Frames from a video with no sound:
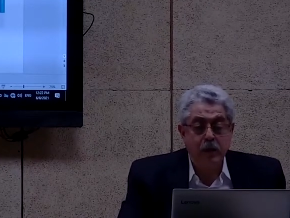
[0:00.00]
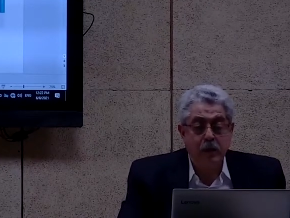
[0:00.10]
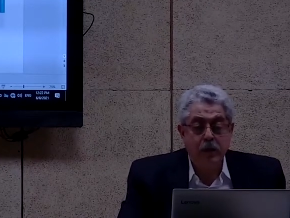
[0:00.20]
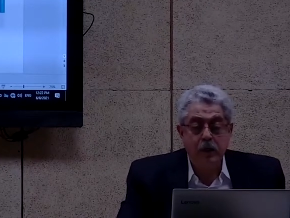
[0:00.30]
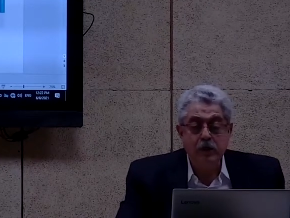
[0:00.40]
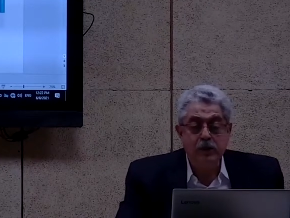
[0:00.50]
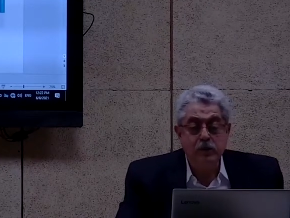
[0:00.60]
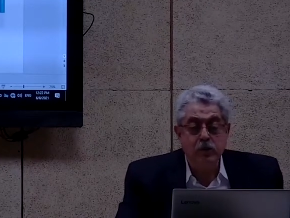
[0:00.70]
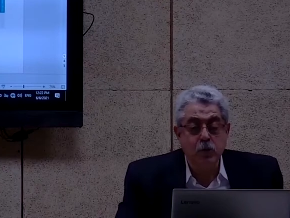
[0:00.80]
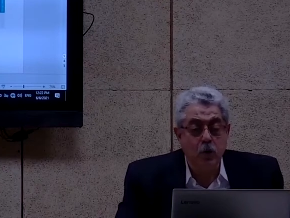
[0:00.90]
is
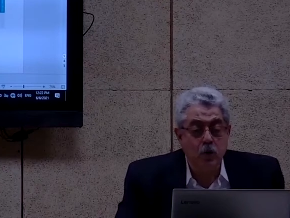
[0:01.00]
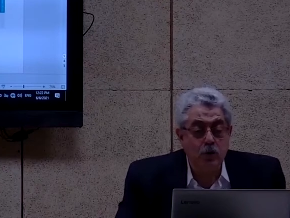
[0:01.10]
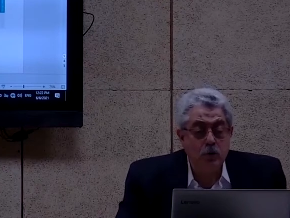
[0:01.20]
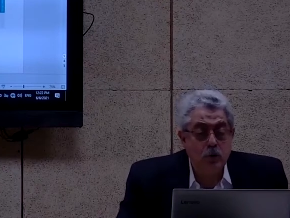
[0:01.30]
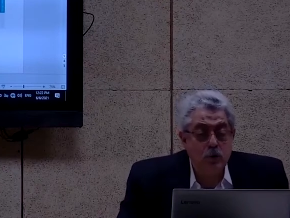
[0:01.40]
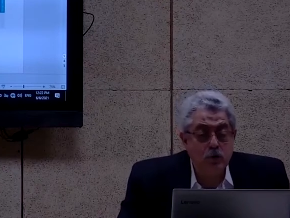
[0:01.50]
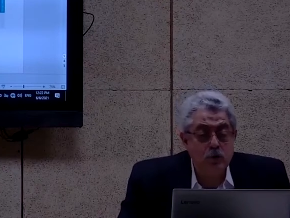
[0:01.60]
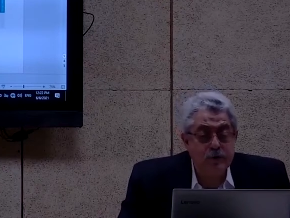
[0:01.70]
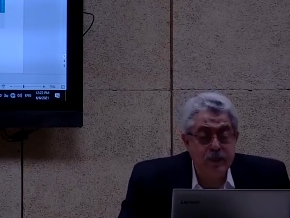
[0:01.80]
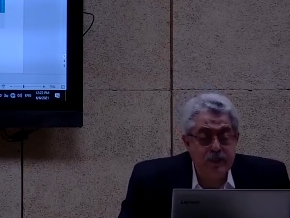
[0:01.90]
to go
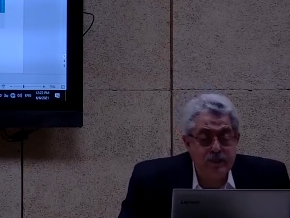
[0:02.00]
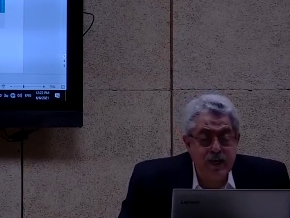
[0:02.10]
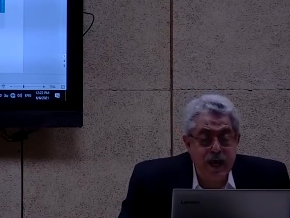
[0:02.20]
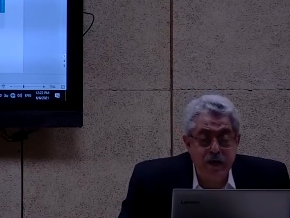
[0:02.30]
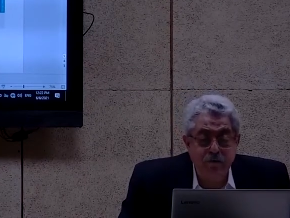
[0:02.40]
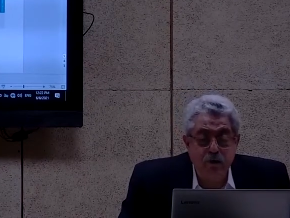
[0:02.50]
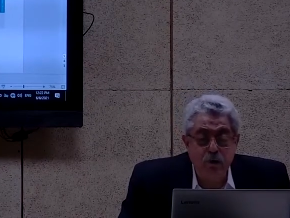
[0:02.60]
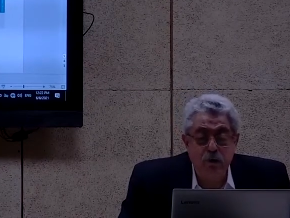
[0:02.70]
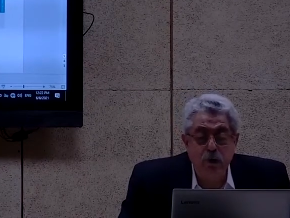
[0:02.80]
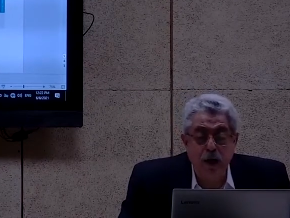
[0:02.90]
to the design
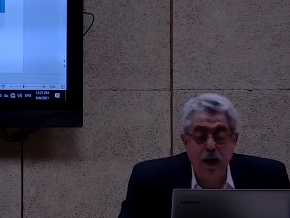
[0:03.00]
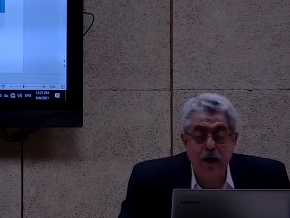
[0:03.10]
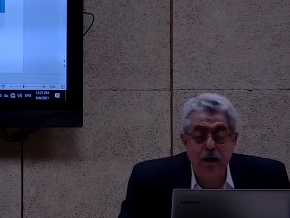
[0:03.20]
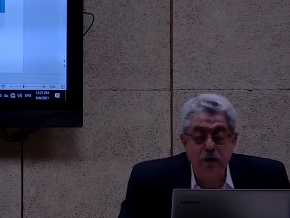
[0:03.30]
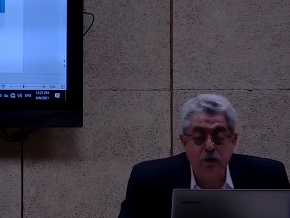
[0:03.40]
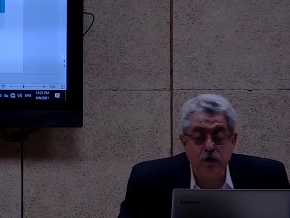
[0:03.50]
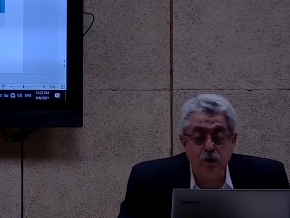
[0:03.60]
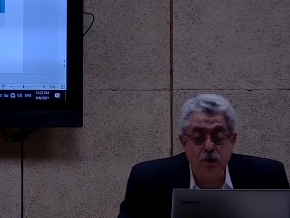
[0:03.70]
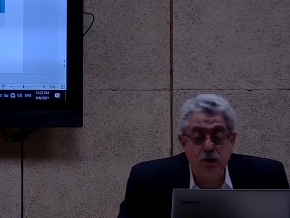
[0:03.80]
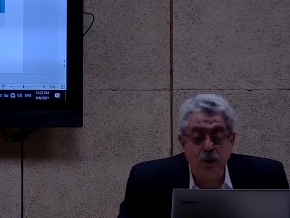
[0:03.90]
view and
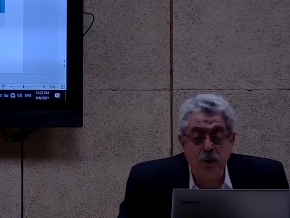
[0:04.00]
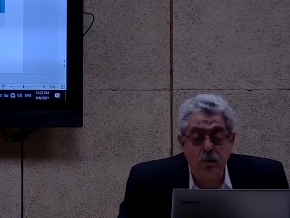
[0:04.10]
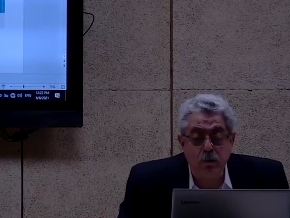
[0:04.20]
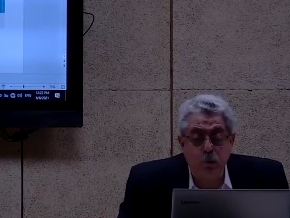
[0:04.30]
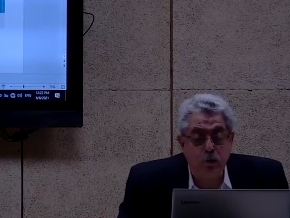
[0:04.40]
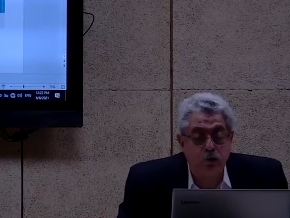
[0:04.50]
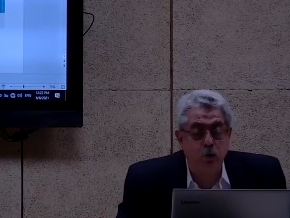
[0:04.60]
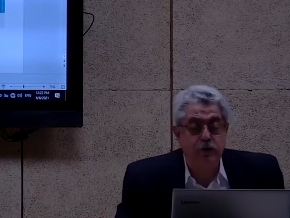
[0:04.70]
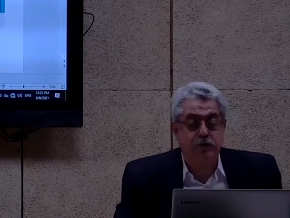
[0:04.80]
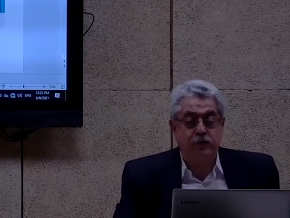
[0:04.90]
choose import
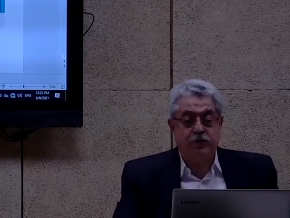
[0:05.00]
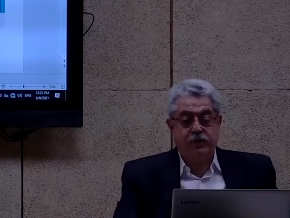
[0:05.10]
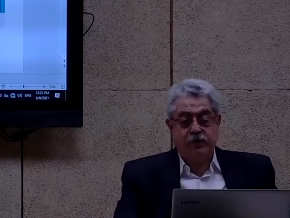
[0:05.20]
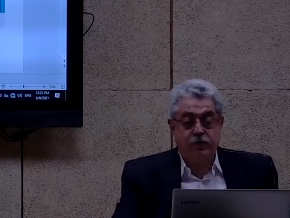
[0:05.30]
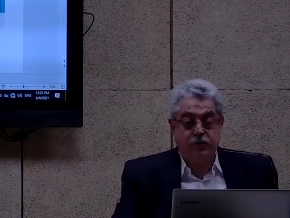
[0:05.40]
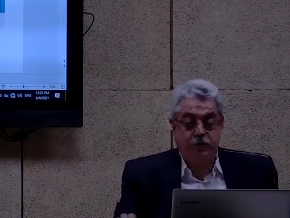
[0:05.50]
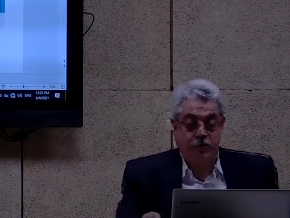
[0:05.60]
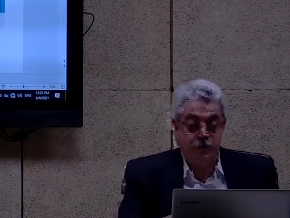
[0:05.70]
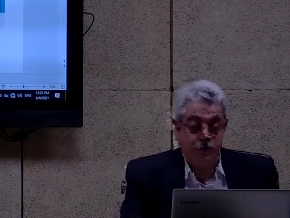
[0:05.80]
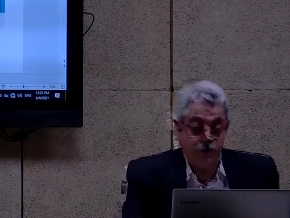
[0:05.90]
questions.
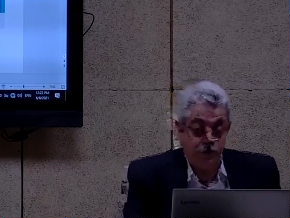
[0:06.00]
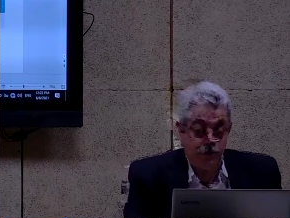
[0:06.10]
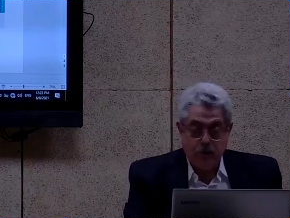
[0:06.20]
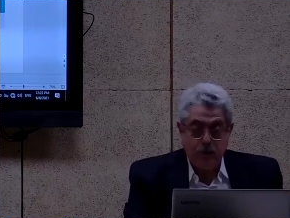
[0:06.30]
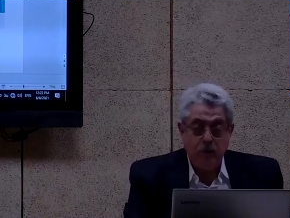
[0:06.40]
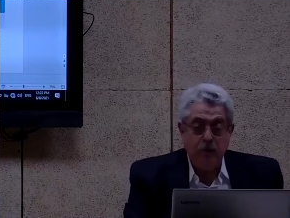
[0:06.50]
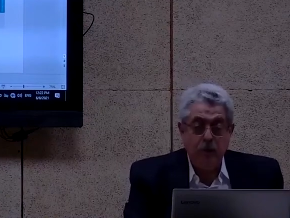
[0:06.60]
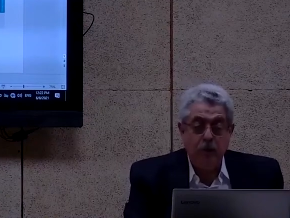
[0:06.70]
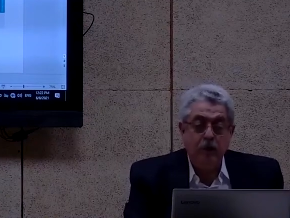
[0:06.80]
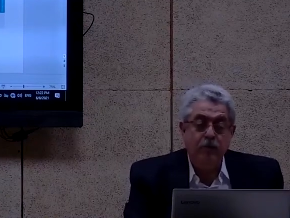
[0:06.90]
Then
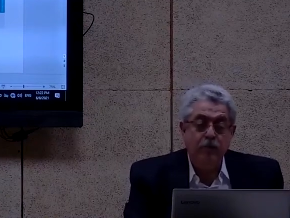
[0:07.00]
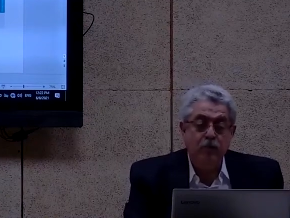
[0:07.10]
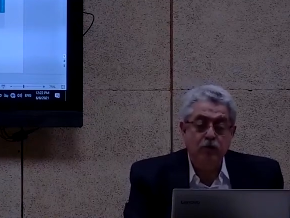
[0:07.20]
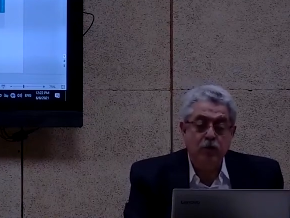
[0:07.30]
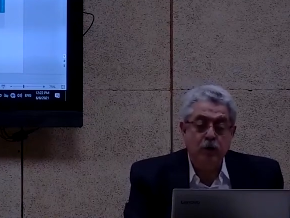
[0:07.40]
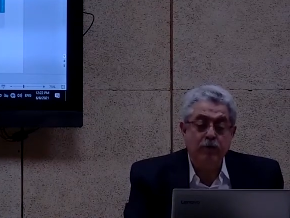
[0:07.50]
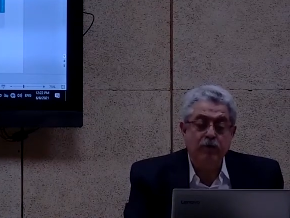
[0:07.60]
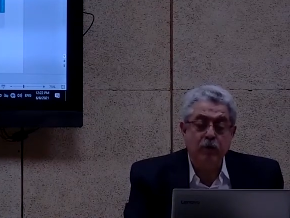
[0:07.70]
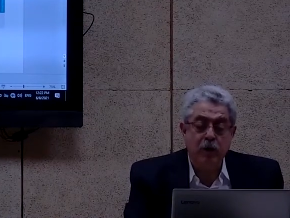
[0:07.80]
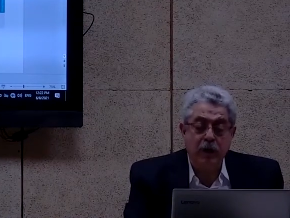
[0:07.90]
if you
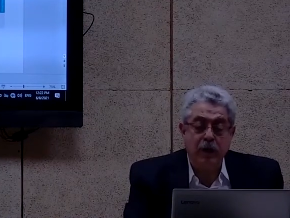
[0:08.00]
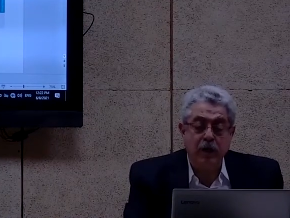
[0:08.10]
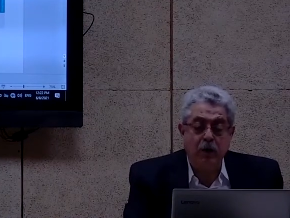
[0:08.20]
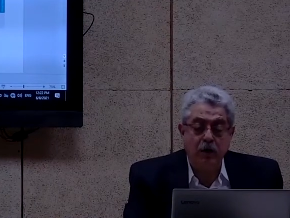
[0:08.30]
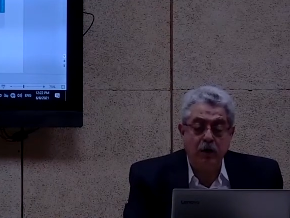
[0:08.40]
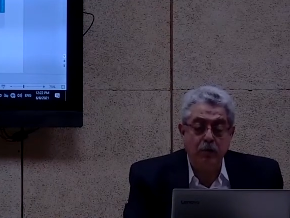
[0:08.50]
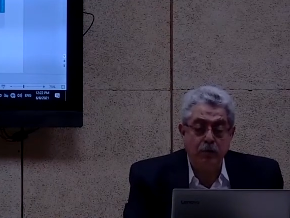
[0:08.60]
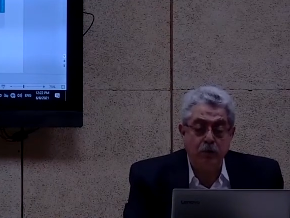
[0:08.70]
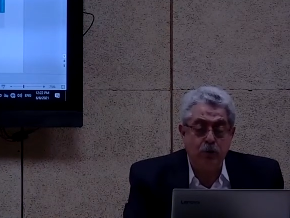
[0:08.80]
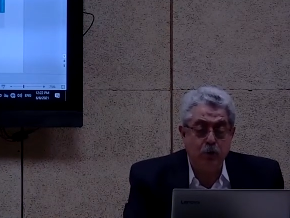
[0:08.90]
click on
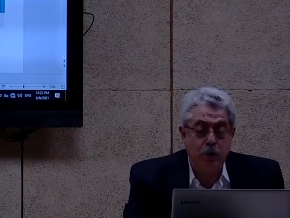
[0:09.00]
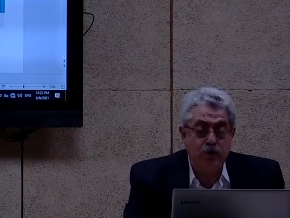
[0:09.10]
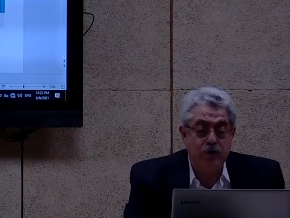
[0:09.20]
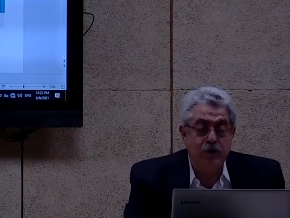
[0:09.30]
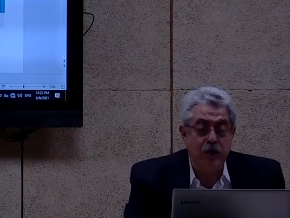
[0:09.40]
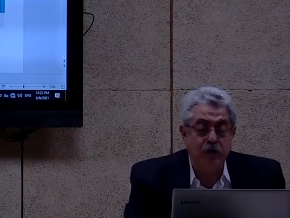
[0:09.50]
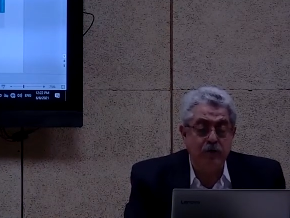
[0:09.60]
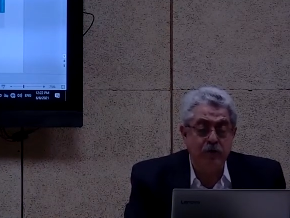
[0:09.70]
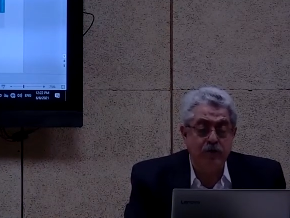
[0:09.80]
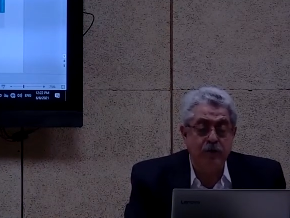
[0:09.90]
import questions
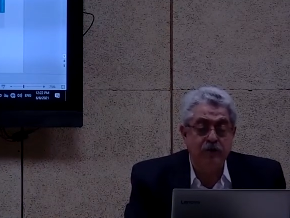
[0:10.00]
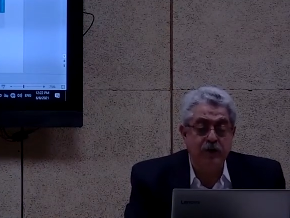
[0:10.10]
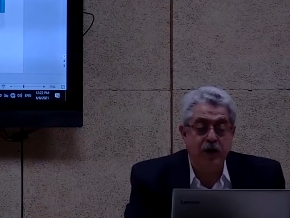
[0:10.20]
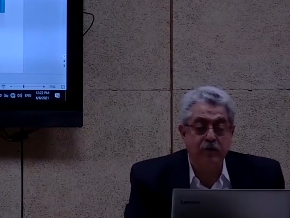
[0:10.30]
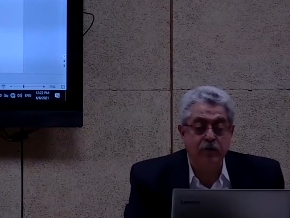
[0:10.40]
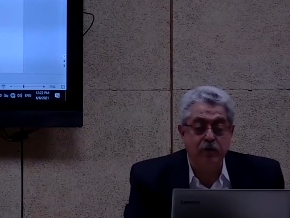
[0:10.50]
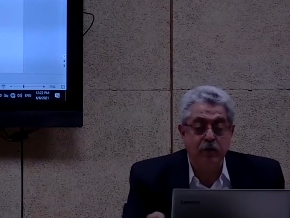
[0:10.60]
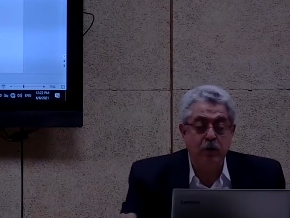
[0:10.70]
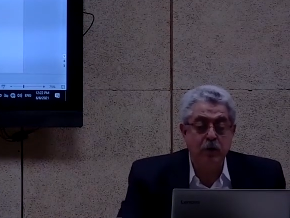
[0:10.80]
under the design view,